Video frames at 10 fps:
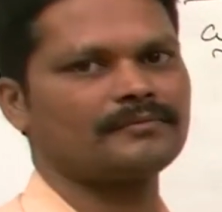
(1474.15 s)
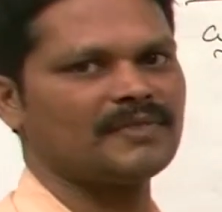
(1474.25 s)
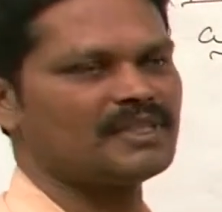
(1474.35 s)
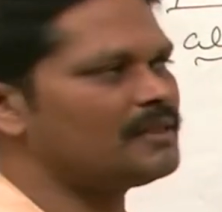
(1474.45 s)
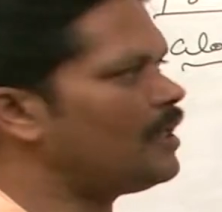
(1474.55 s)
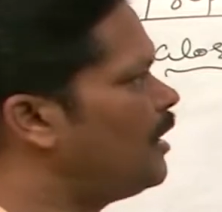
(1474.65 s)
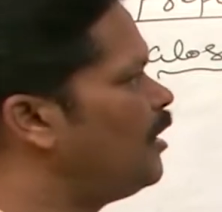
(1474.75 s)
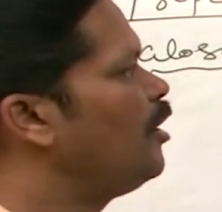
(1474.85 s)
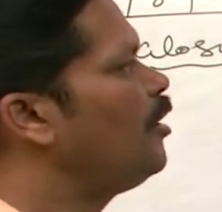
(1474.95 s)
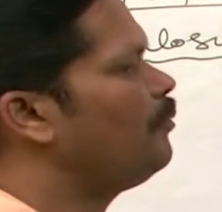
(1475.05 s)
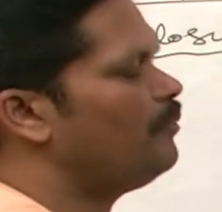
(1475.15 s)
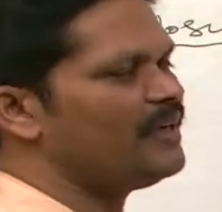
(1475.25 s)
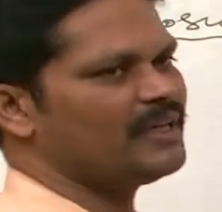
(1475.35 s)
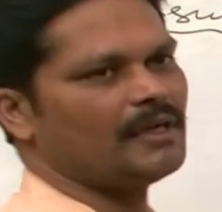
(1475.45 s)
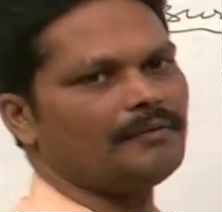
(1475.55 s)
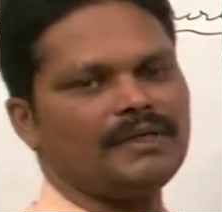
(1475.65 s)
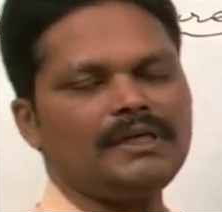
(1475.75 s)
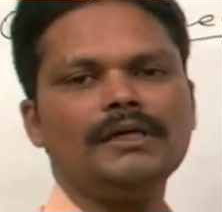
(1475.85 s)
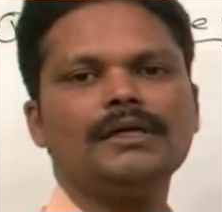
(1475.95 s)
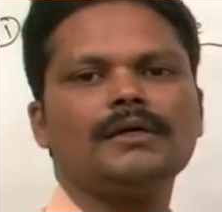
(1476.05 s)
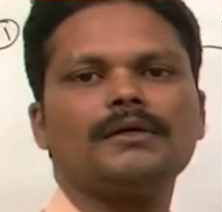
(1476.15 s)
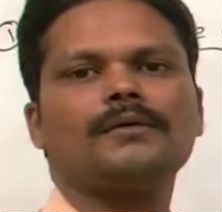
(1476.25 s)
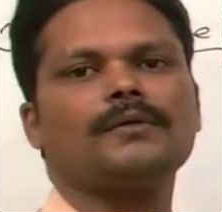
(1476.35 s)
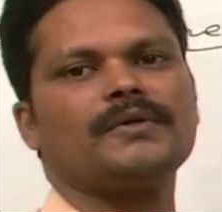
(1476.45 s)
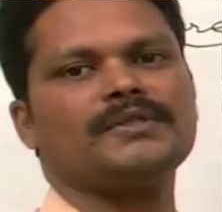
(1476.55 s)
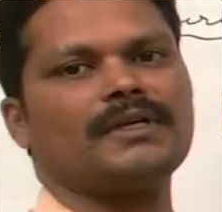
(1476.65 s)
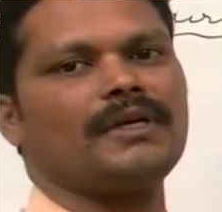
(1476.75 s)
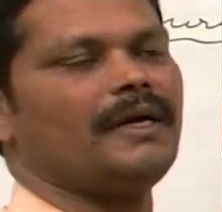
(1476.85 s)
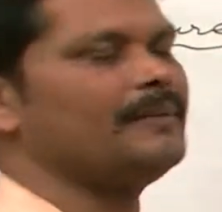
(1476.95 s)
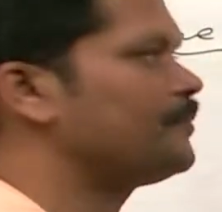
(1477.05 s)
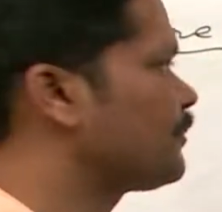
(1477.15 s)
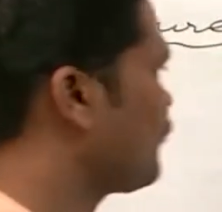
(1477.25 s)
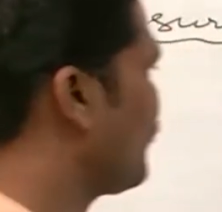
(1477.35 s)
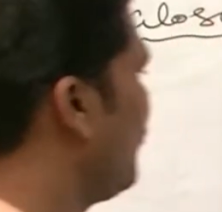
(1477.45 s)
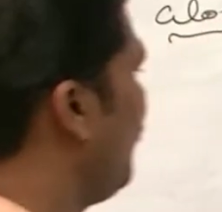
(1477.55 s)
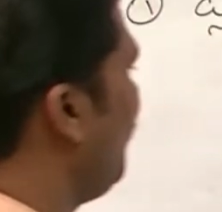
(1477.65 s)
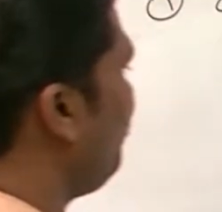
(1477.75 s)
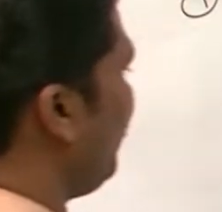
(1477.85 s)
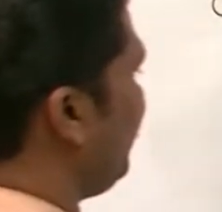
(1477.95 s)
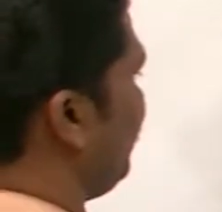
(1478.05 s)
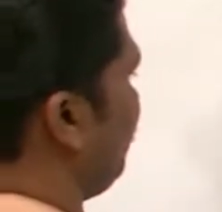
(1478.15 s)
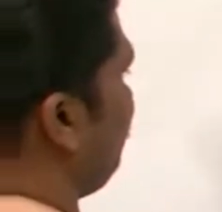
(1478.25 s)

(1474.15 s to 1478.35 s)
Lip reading: This is the meaning of the closure law. I am taking